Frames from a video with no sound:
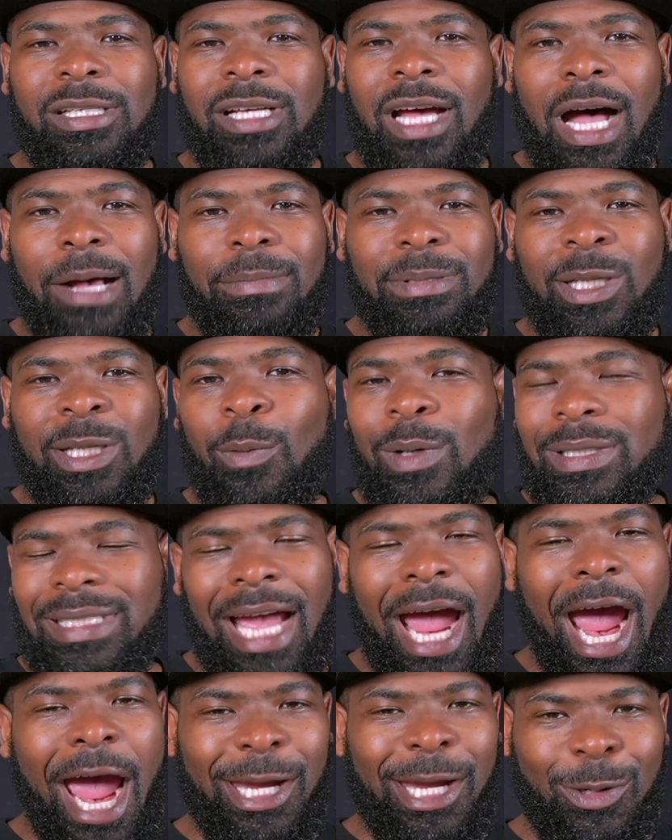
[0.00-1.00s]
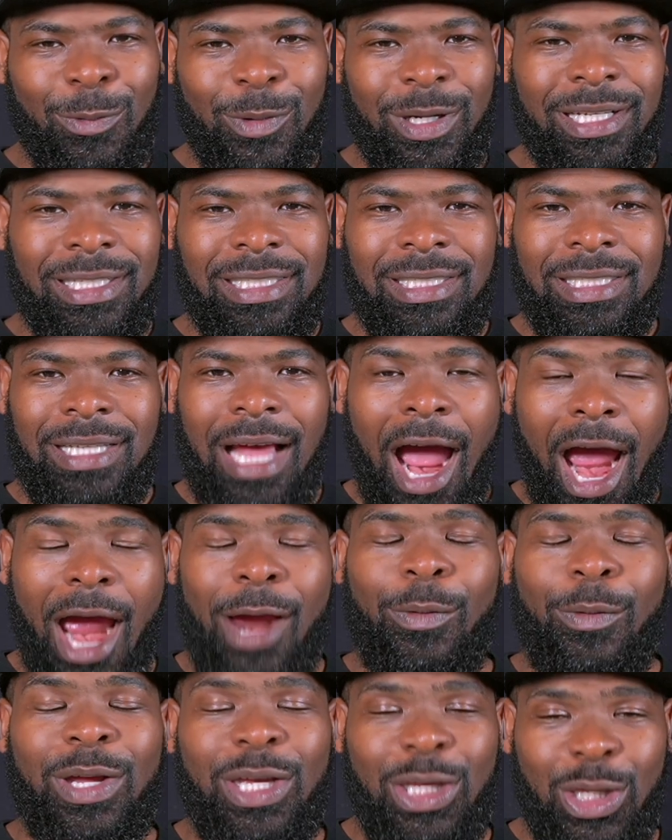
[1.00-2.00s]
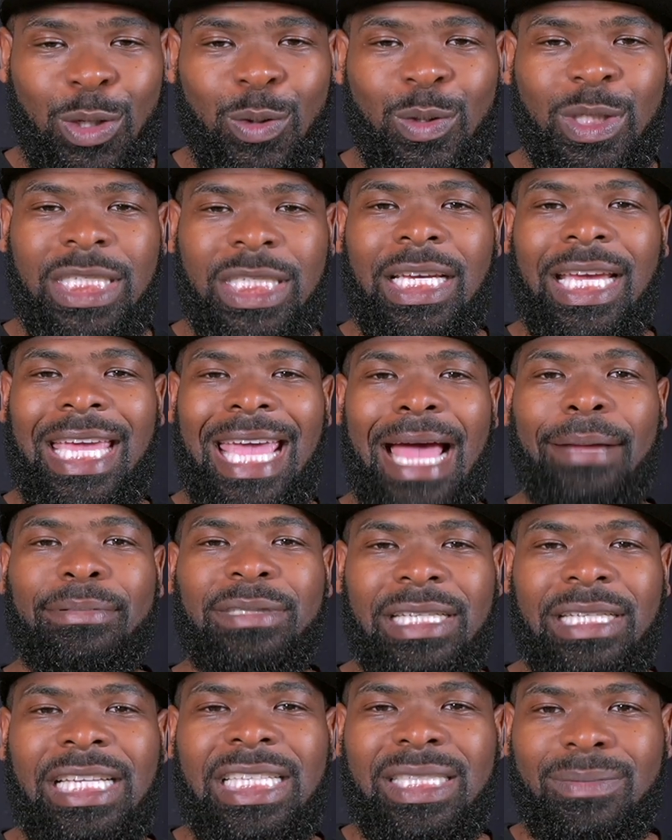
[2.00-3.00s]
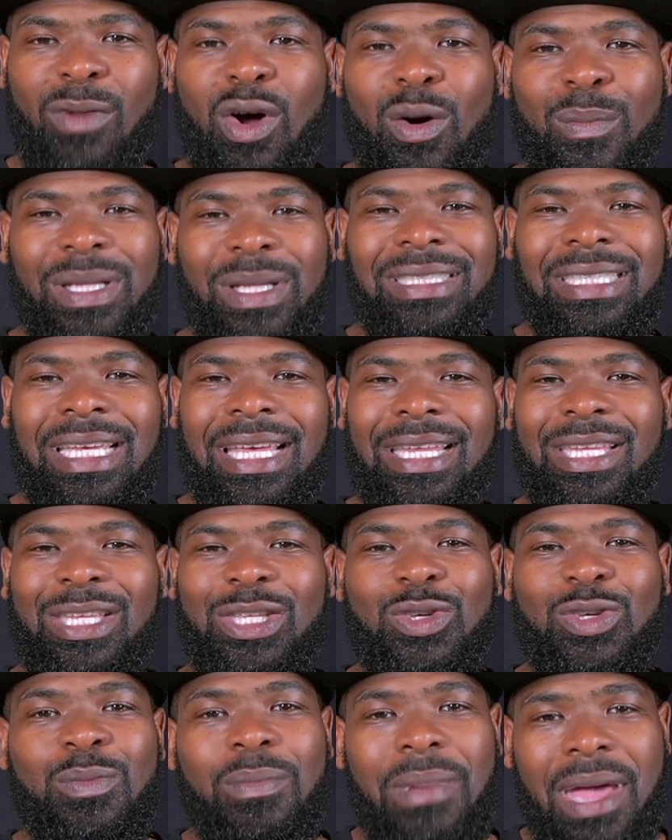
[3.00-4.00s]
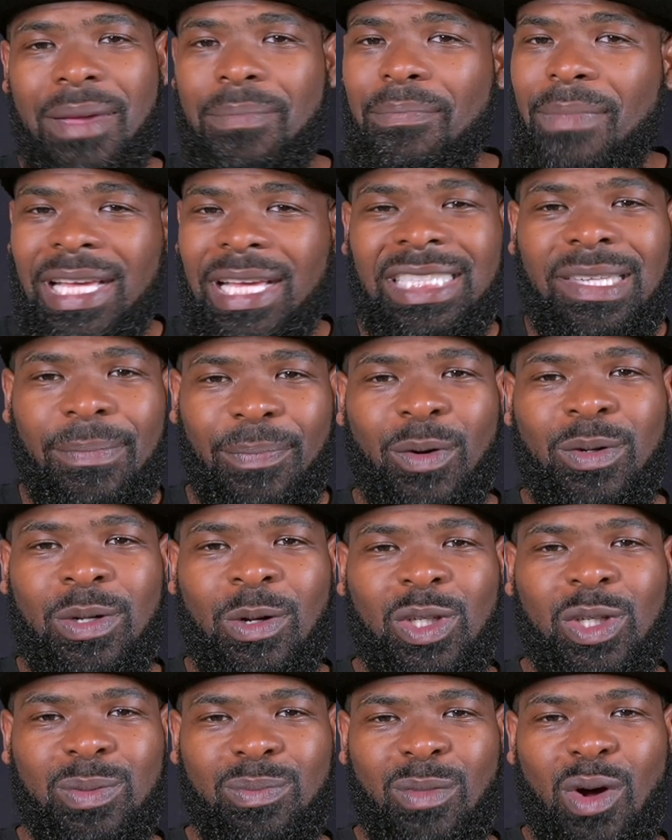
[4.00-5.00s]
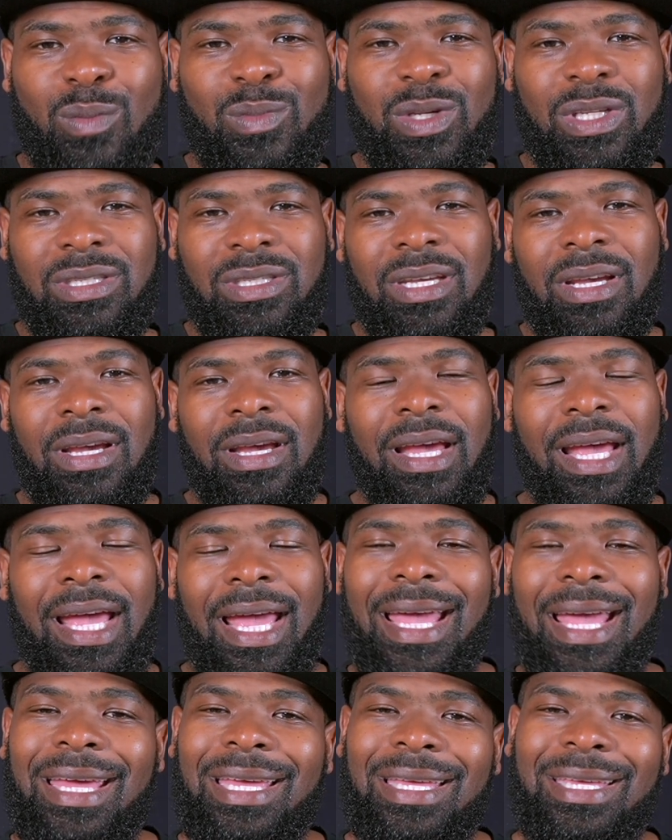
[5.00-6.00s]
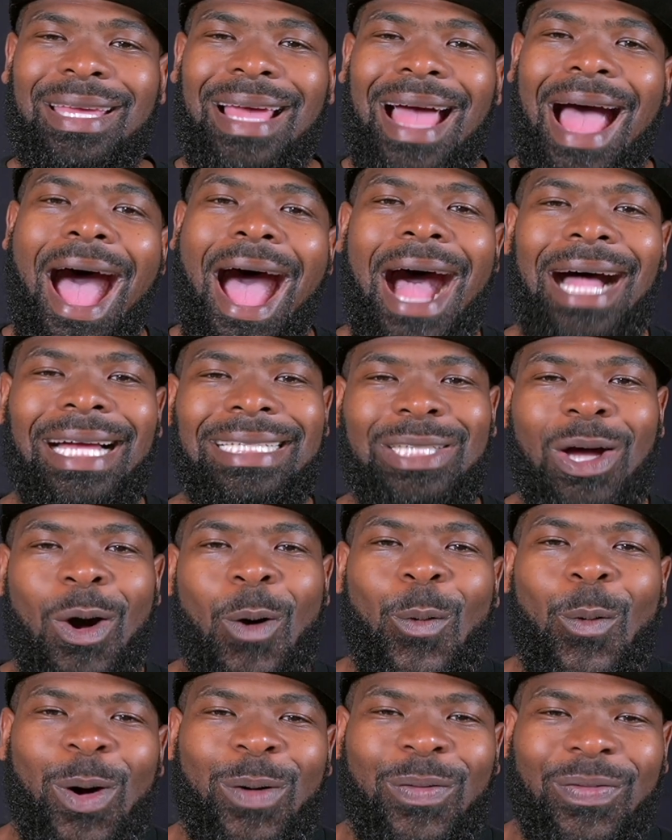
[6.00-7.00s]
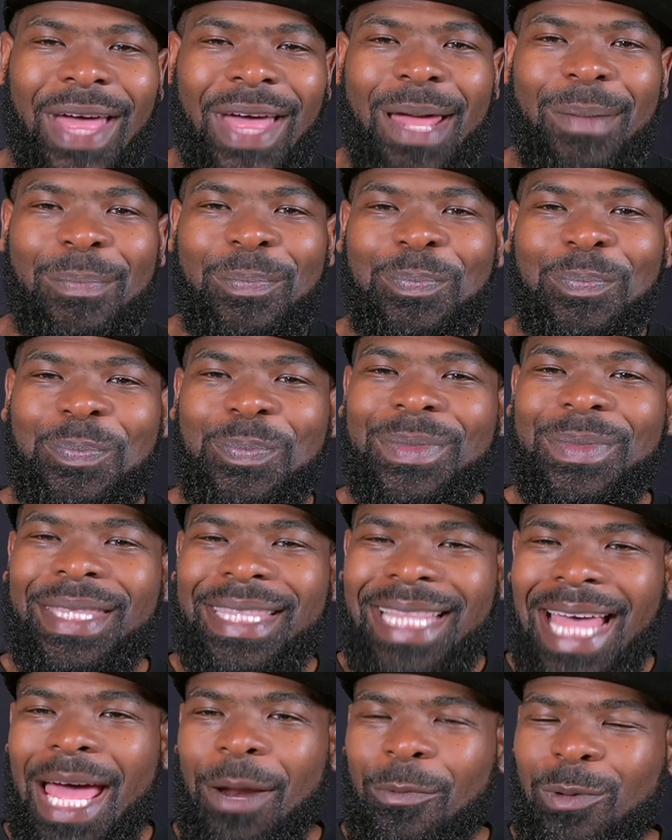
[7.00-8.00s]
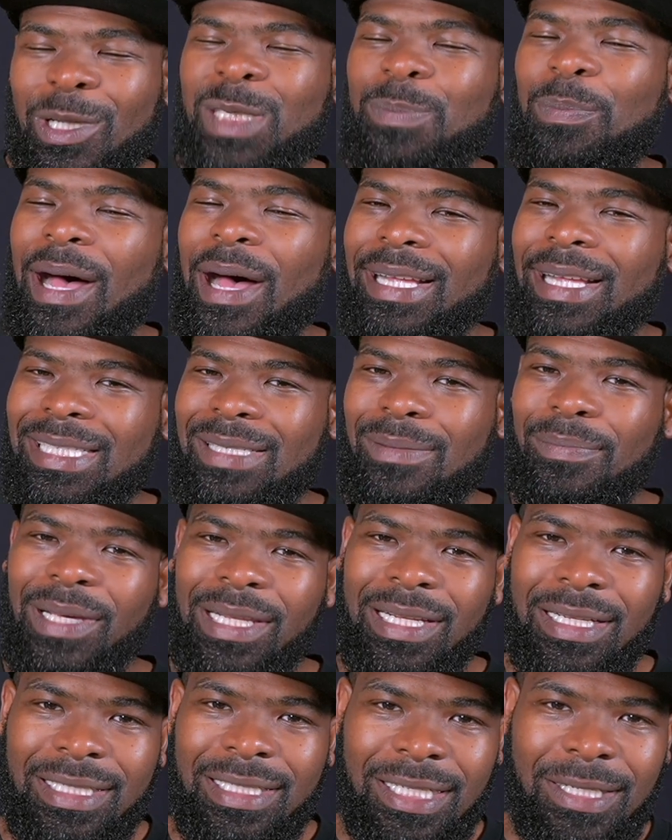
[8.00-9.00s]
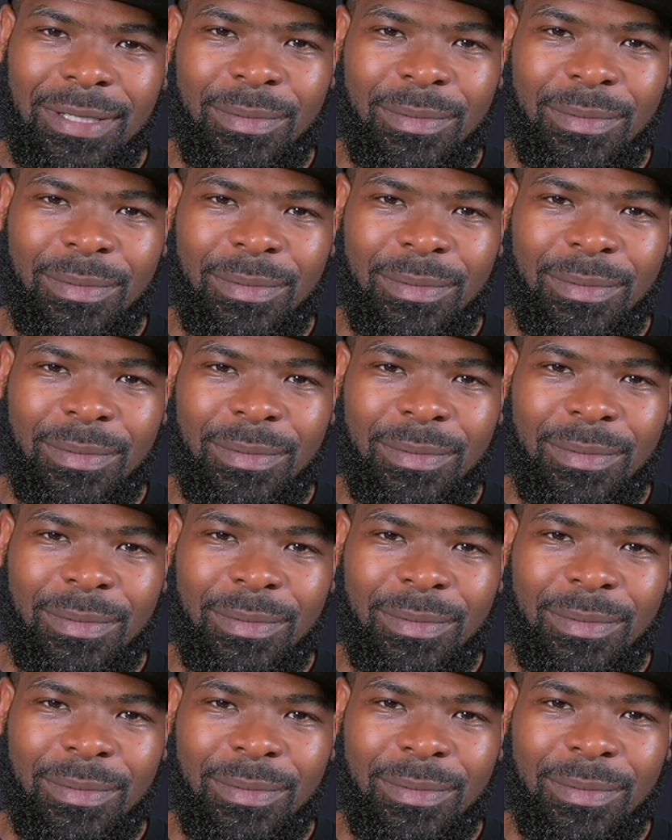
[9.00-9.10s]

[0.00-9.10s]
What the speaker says: Someone's hiring you to capture these moments, and you may mess up on those moments. And I don't want that responsibility.